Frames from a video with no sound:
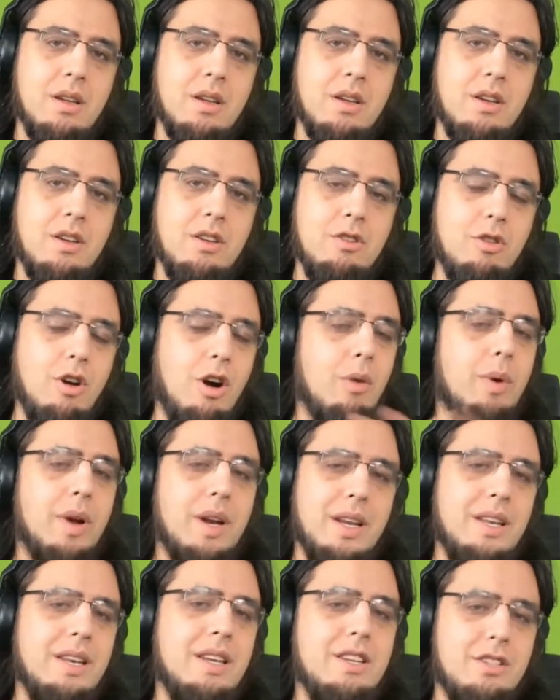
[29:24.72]
you
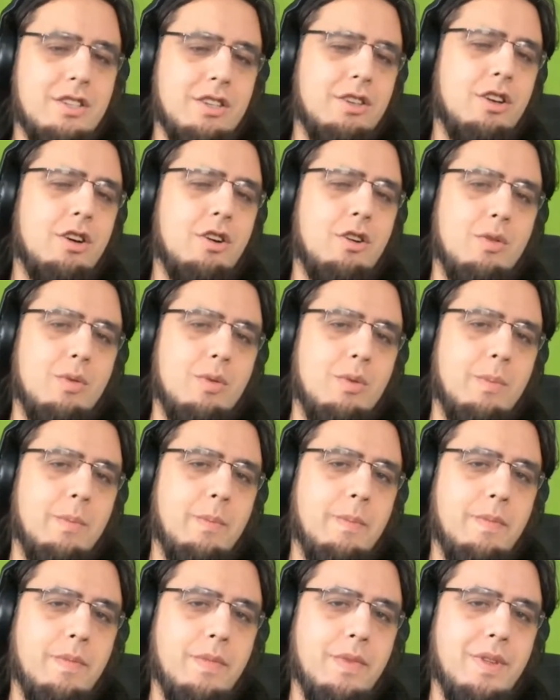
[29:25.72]
already need to know
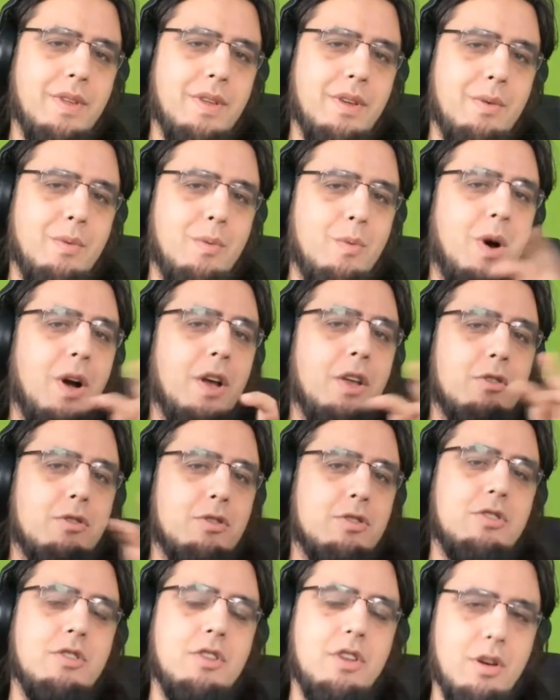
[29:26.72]
what your
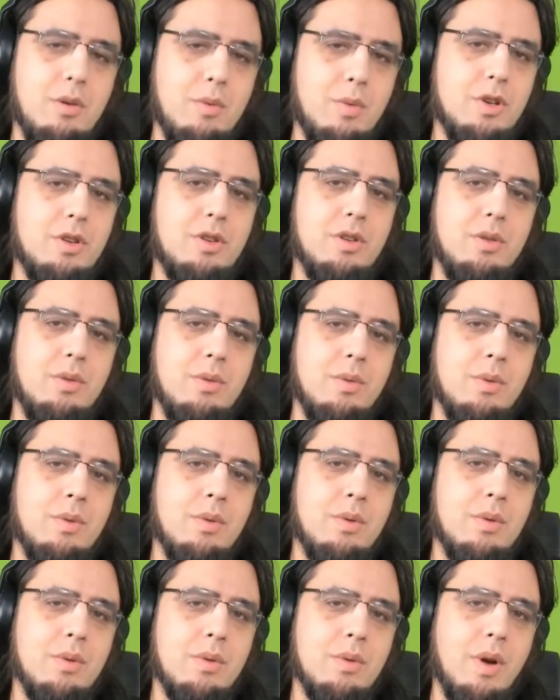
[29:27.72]
studio would do,
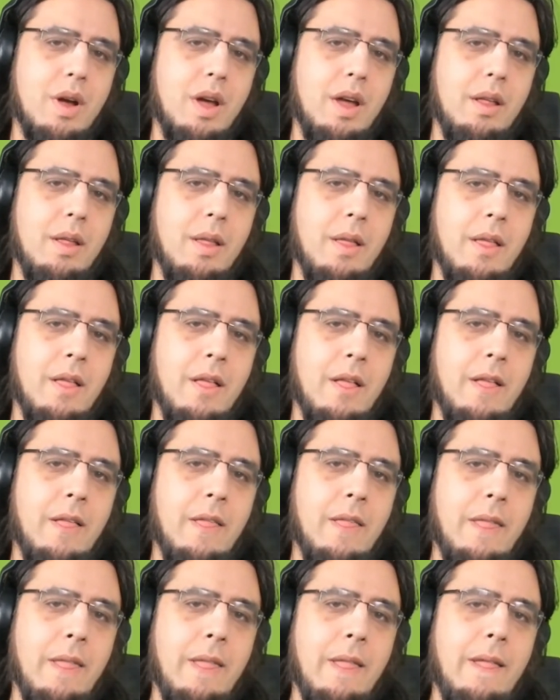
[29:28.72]
right?
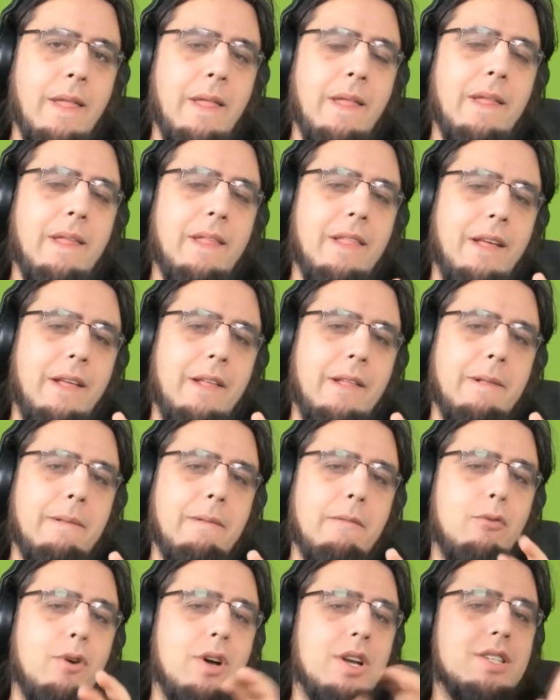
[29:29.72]
Like,
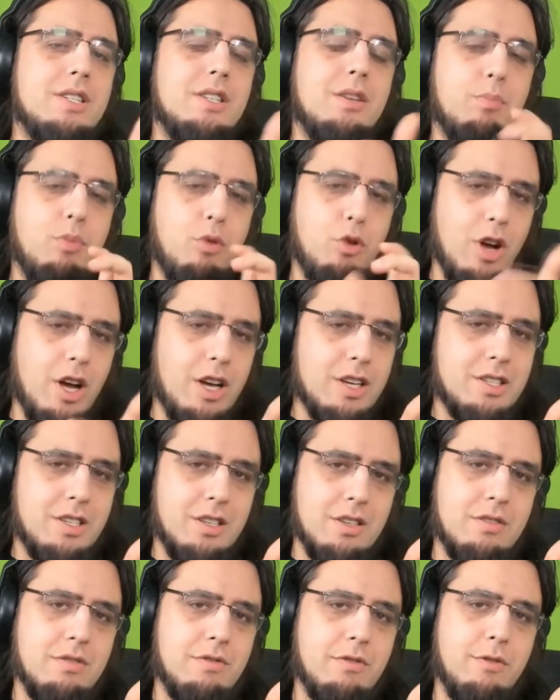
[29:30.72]
what is the
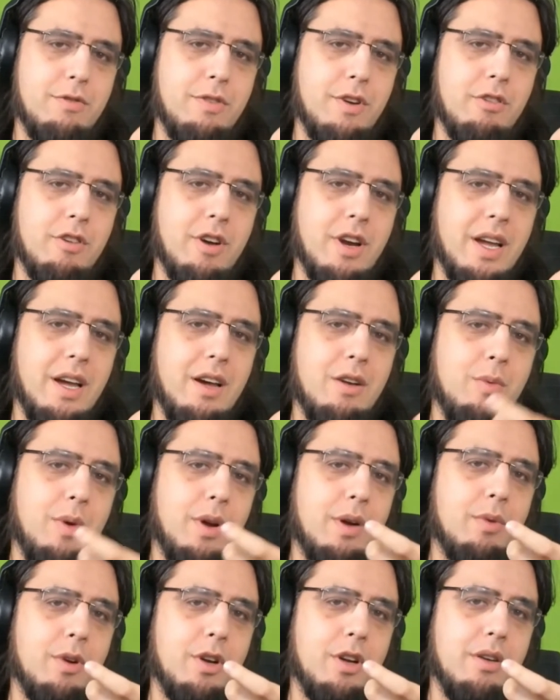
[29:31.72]
process for figuring out
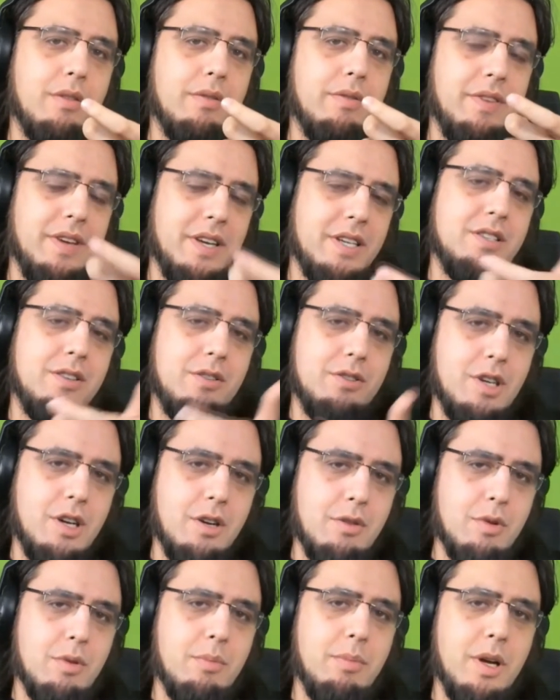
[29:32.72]
whether we're going to fix those
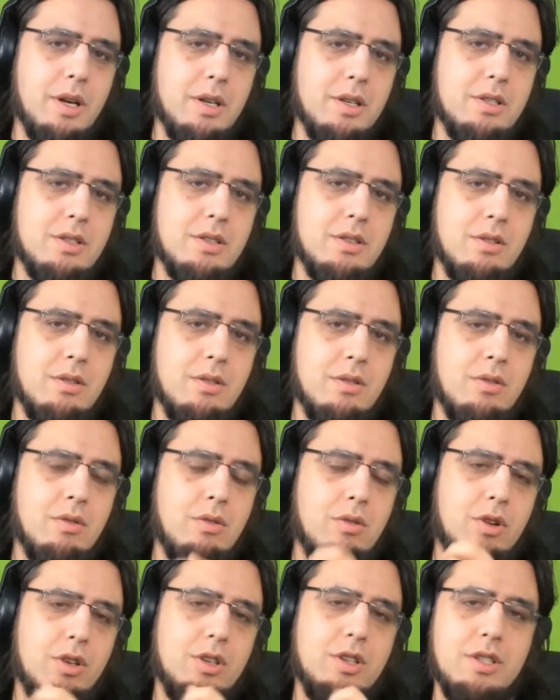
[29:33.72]
100 bugs
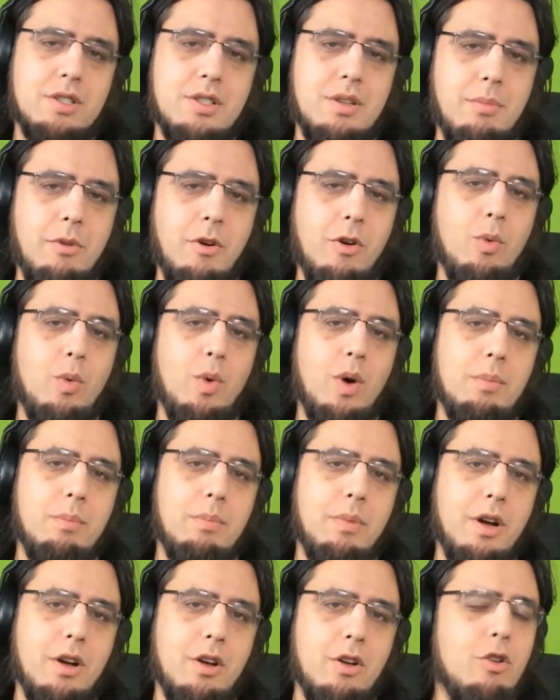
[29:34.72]
or just about one
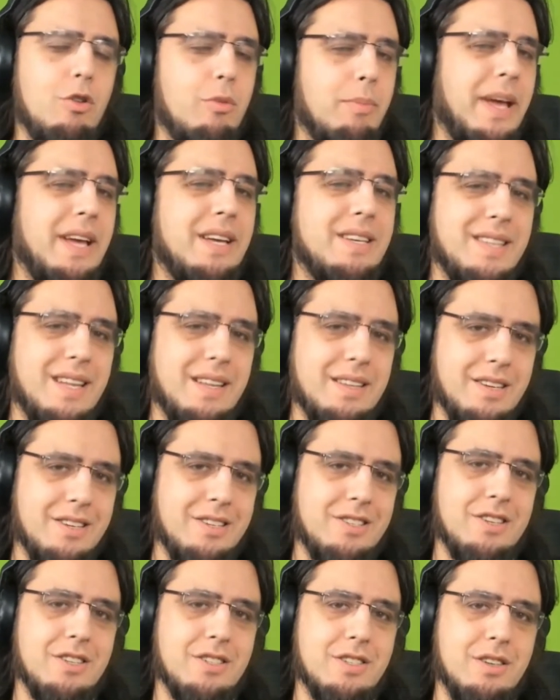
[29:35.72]
bug? Who makes that
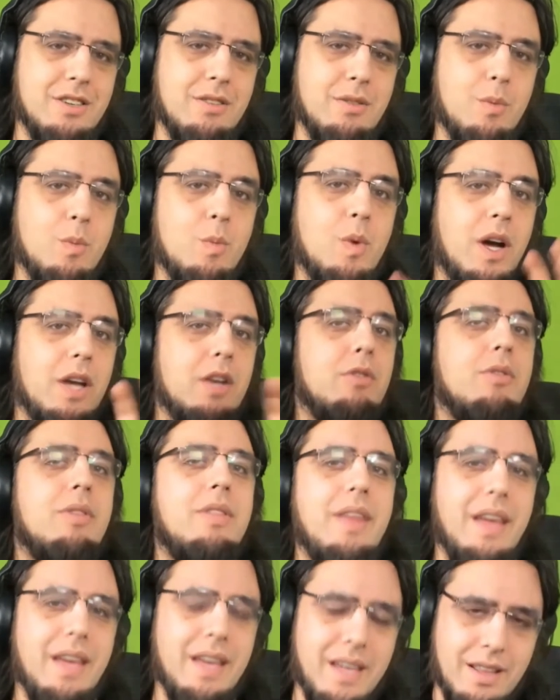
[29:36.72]
decision? Why do
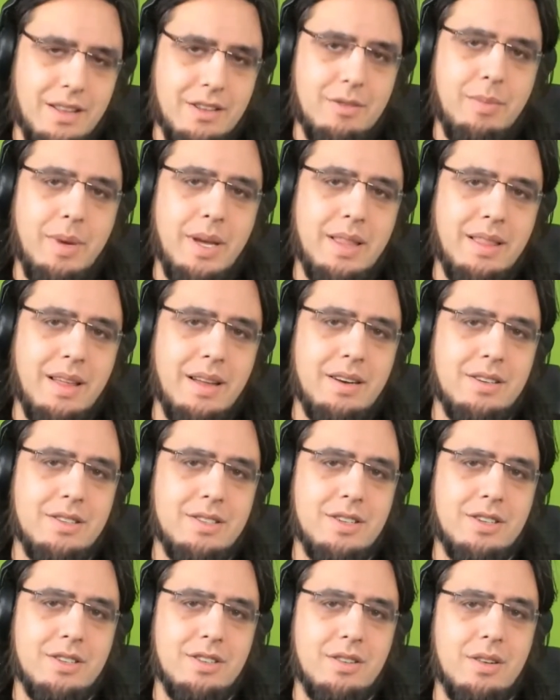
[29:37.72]
they get to make that
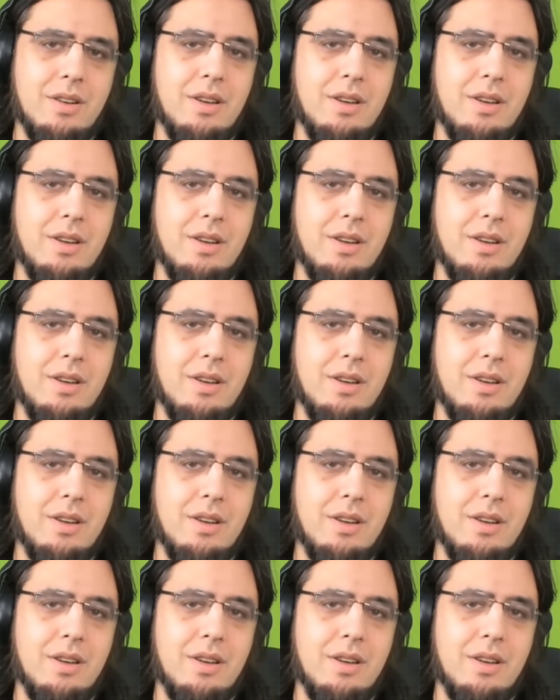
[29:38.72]
decision?